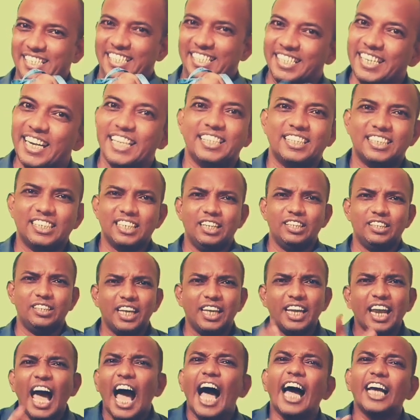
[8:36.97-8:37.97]
Yes,
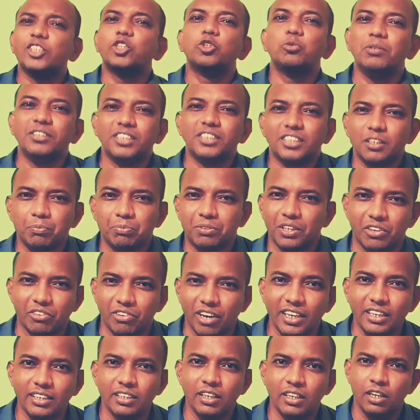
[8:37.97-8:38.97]
there has to be something,
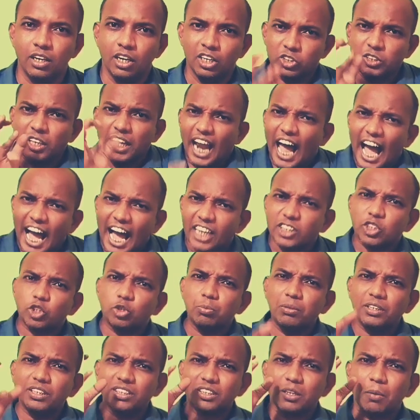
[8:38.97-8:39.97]
right? So there has
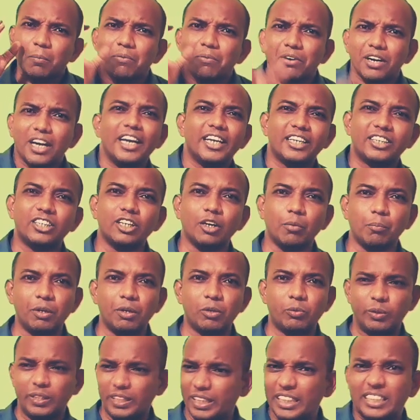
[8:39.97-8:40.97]
to be some relation
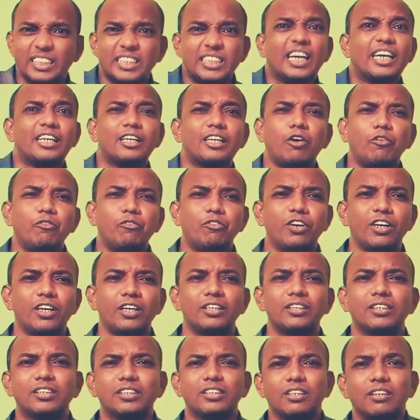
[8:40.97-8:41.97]
between this
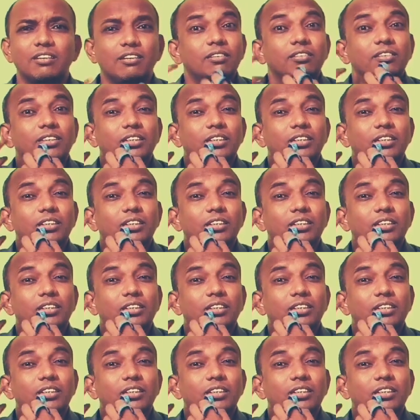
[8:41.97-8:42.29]
circumference,